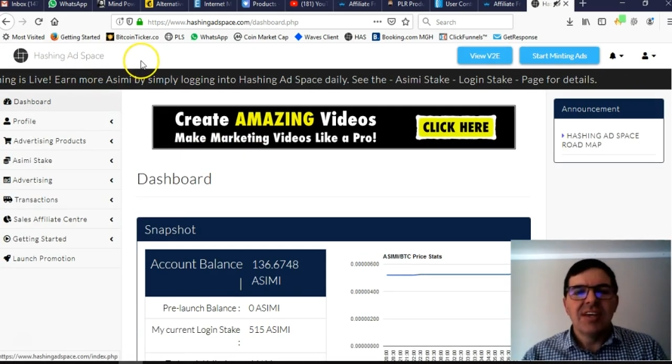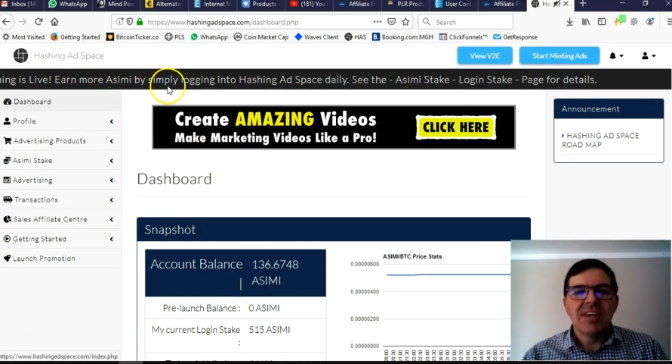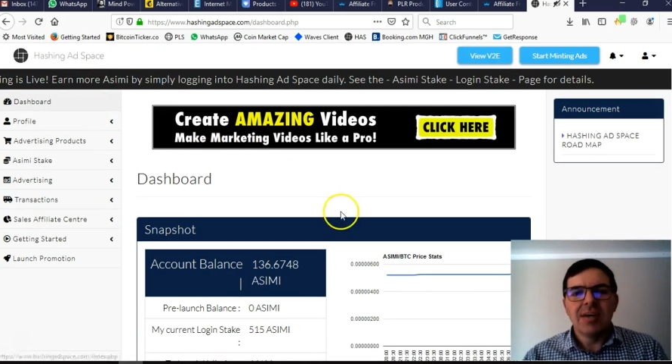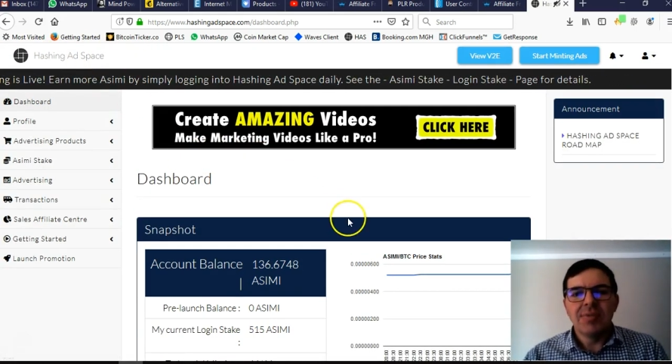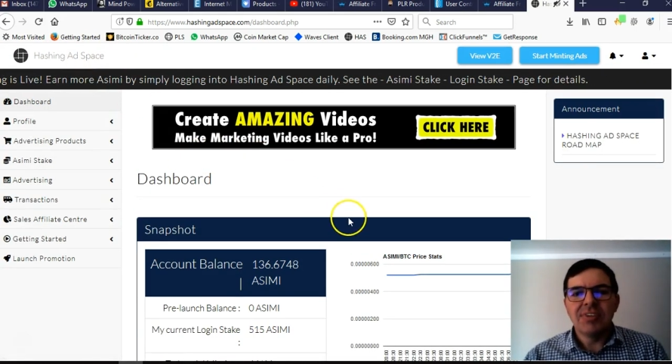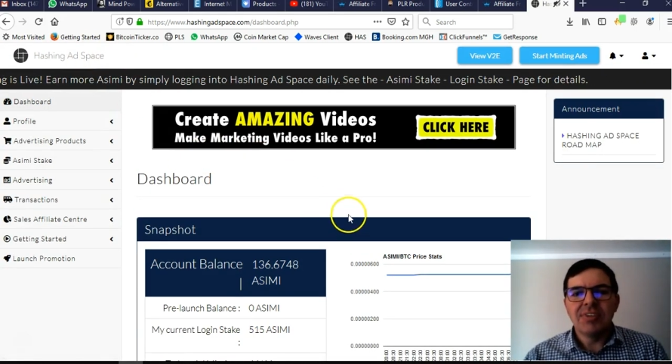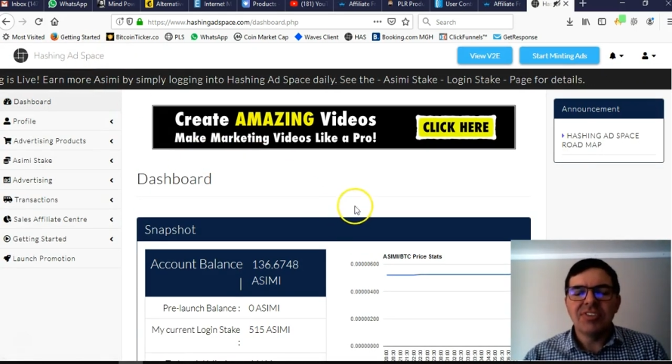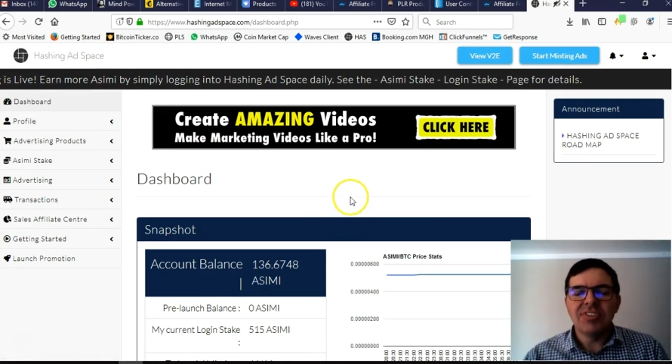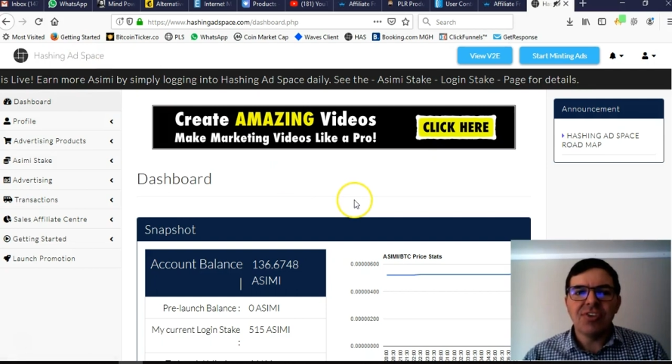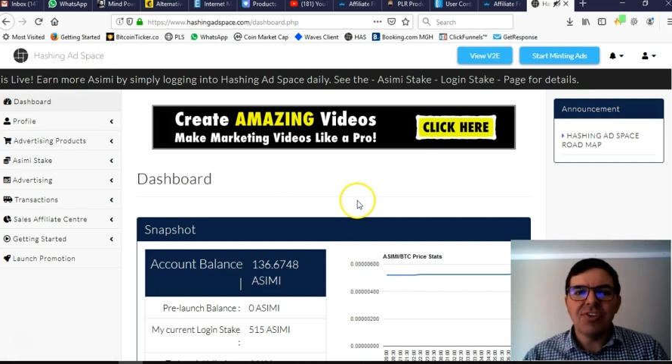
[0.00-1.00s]
Uh, this
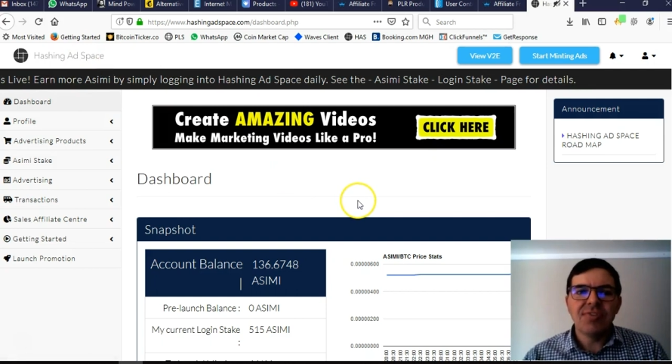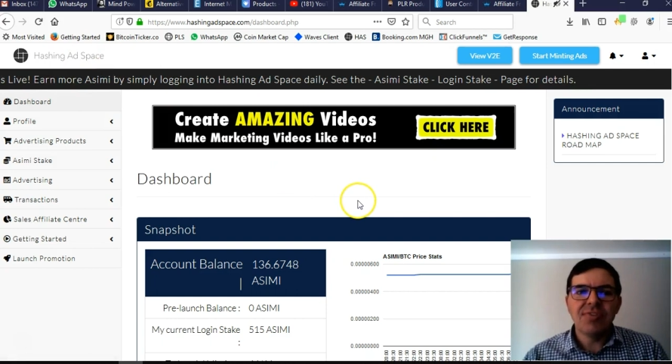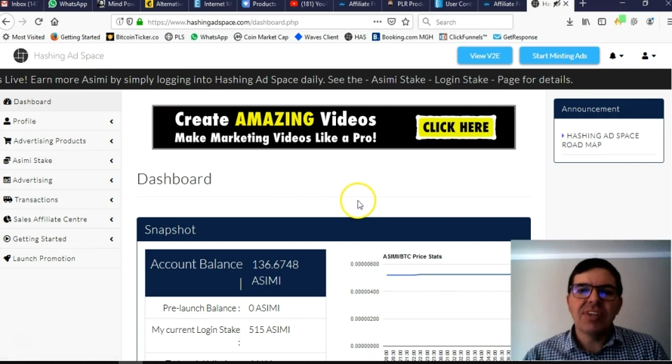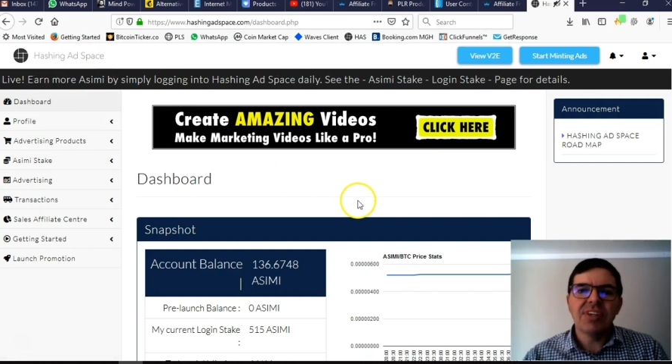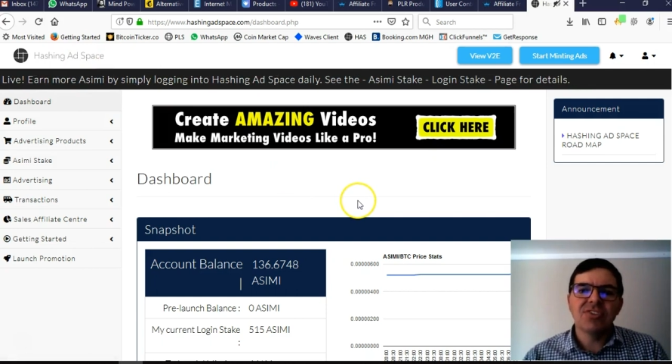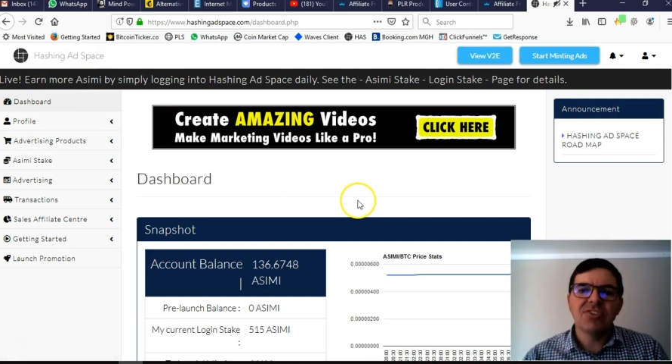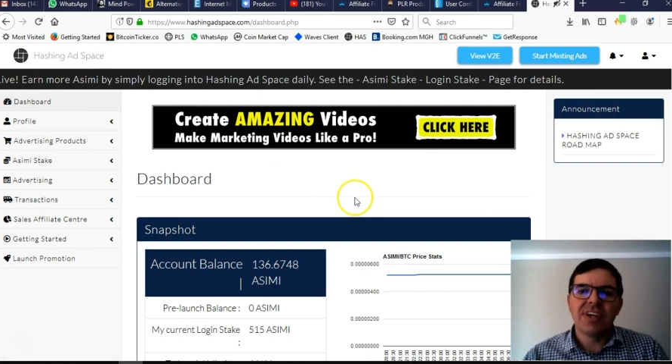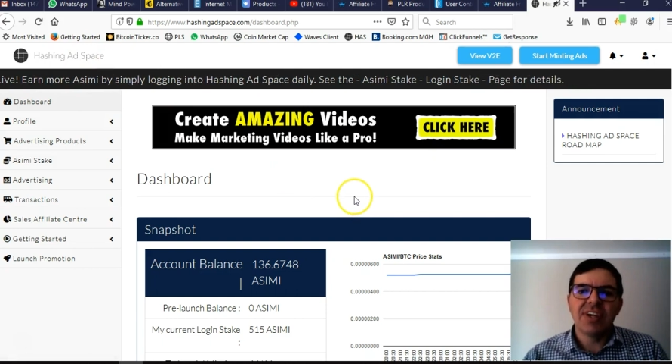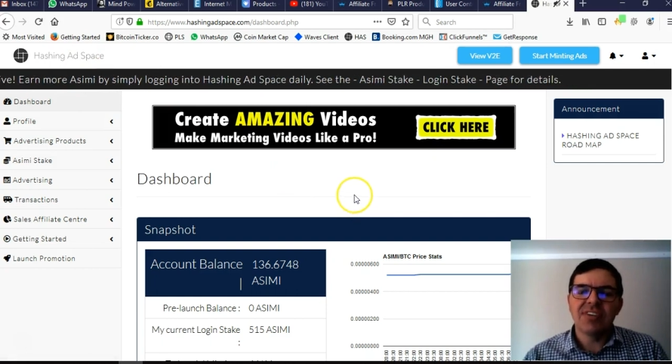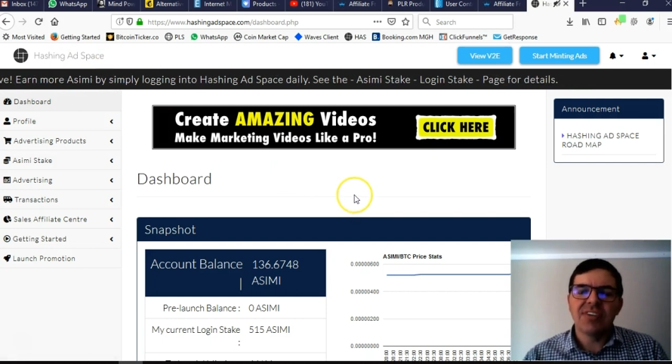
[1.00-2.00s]
is a traffic
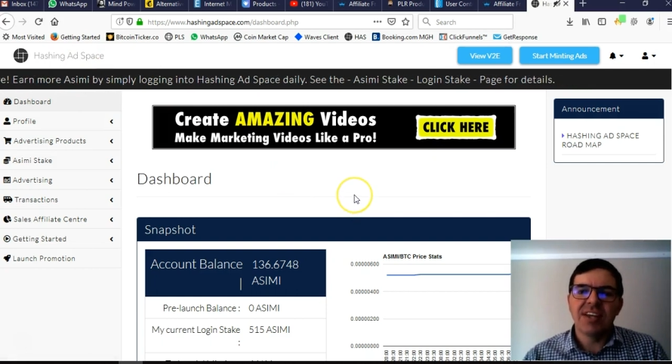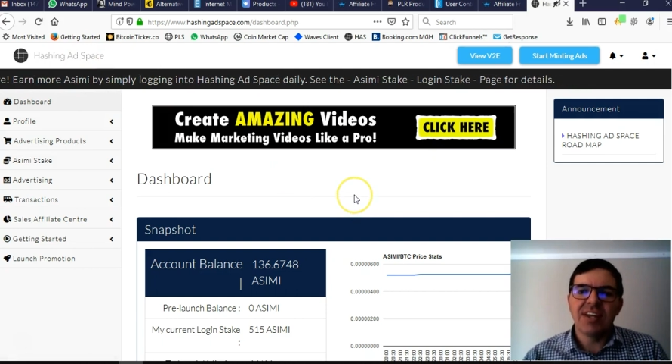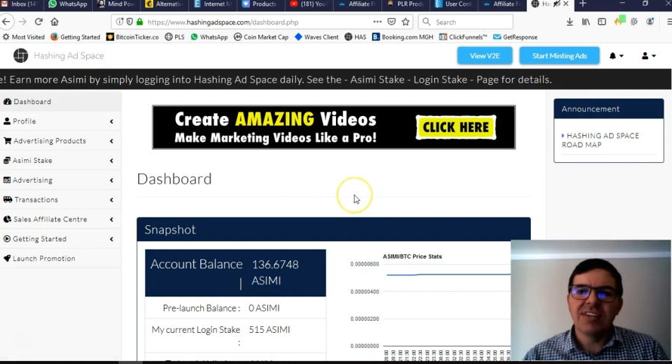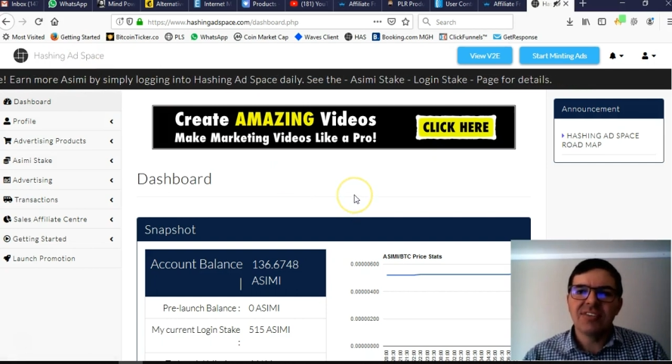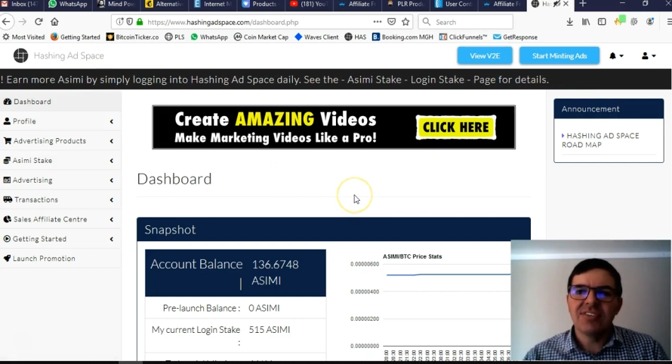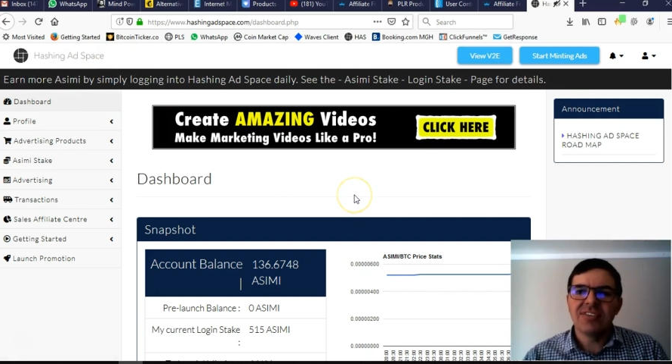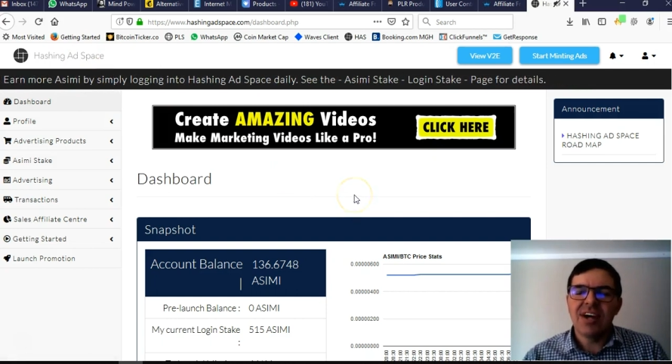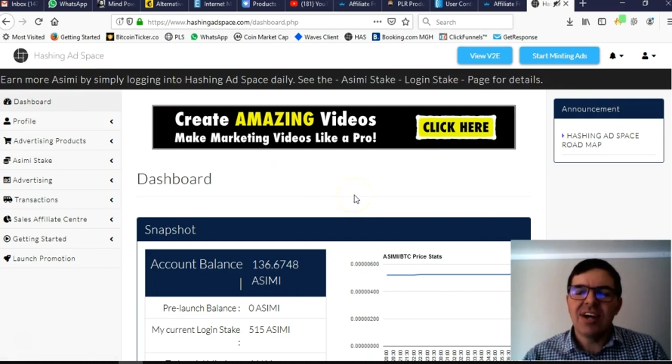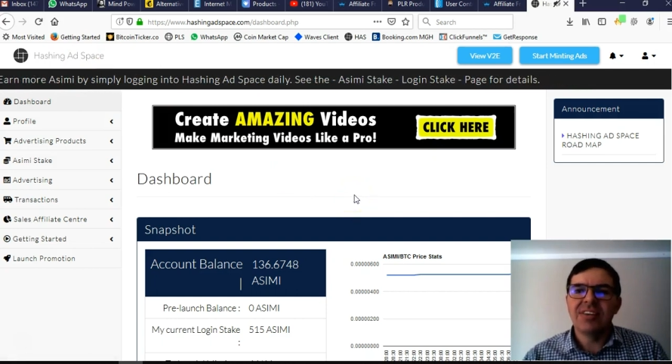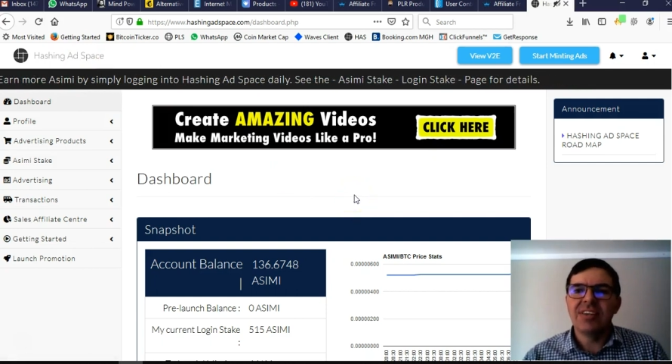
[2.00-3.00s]
exchange and it's
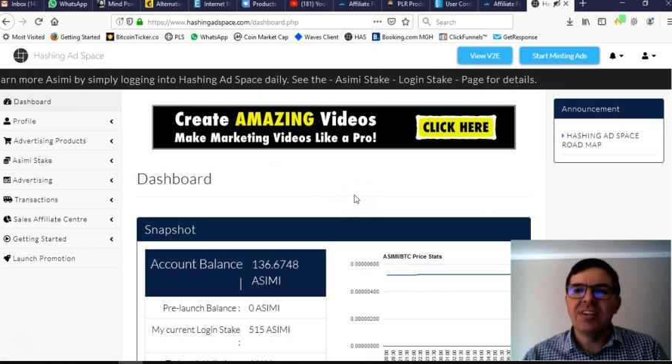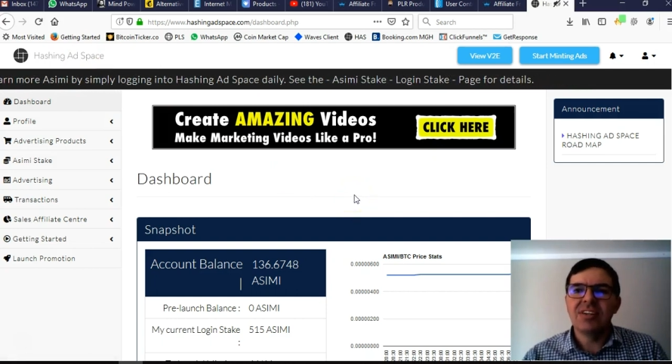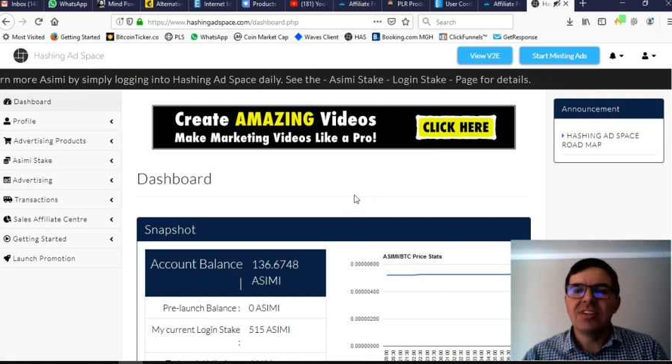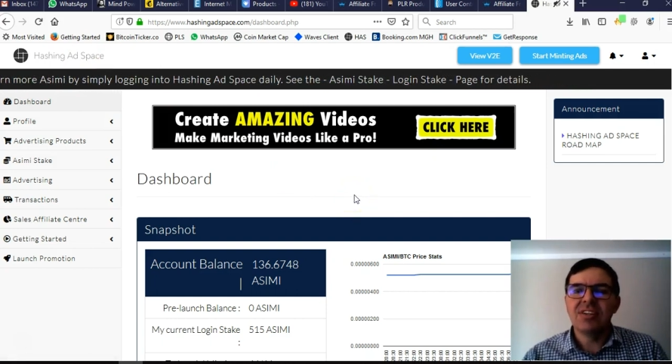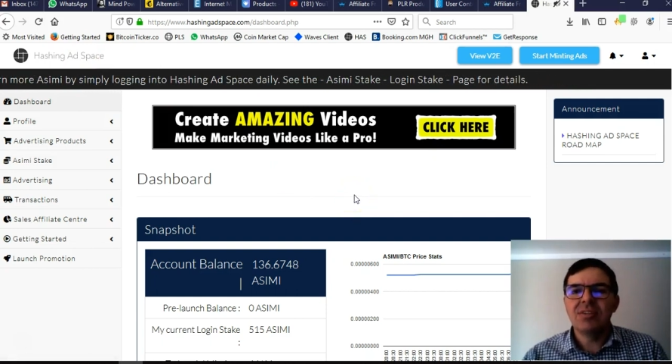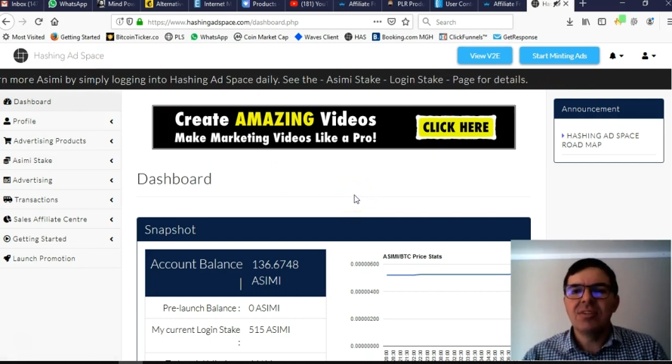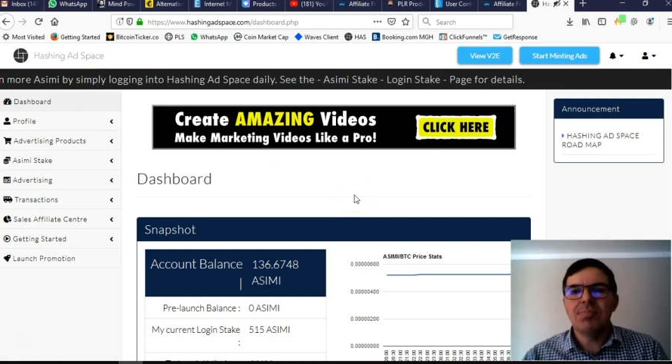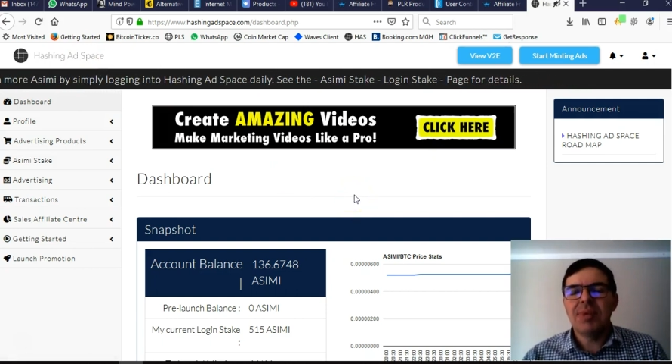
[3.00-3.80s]
an ideal